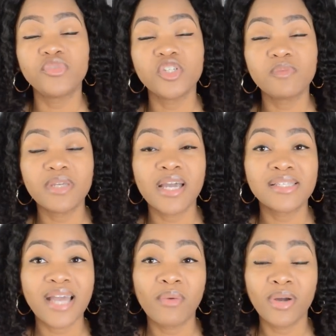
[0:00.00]
Just
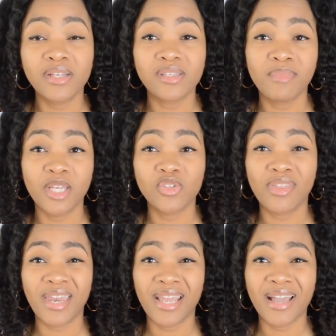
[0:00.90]
because I wanted to make sure
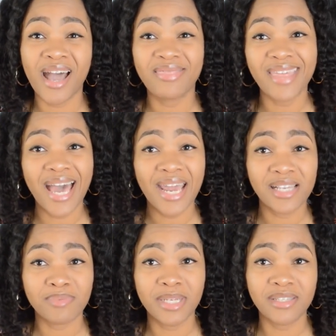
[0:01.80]
that I got that
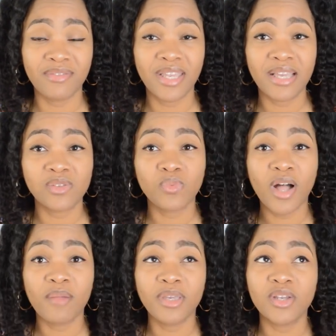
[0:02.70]
aspect of it as
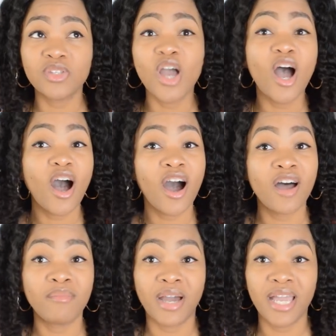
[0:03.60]
well, because
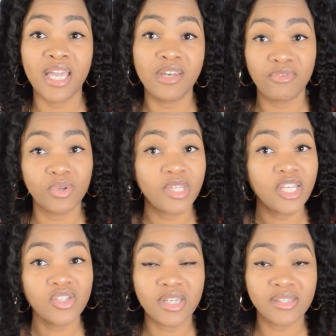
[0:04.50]
on my end of
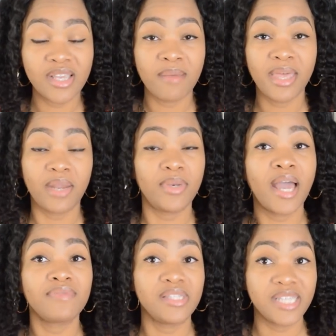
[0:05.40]
rotation exam that I would
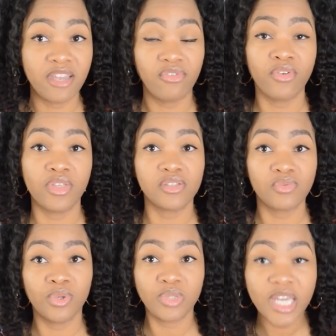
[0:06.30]
have to take for this
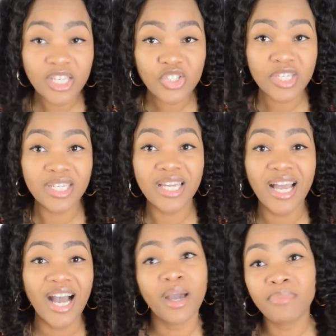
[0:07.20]
rotation,
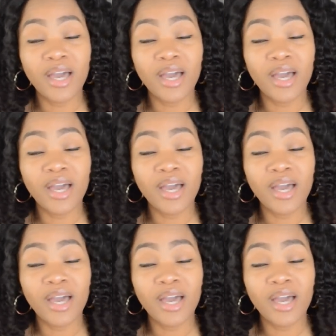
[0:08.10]
I'm